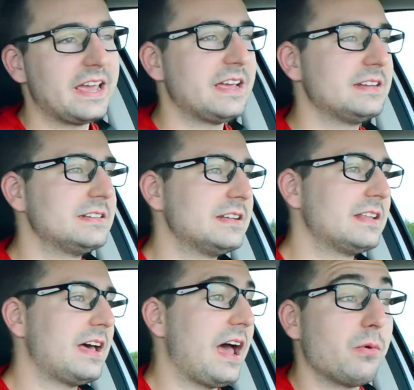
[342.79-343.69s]
and
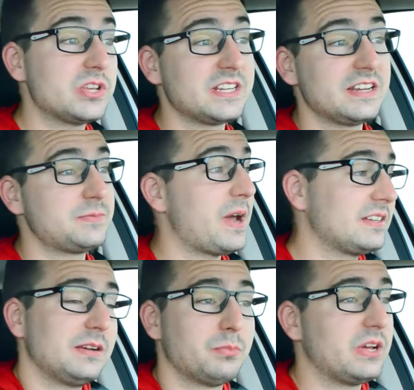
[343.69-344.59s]
I wasn't expecting,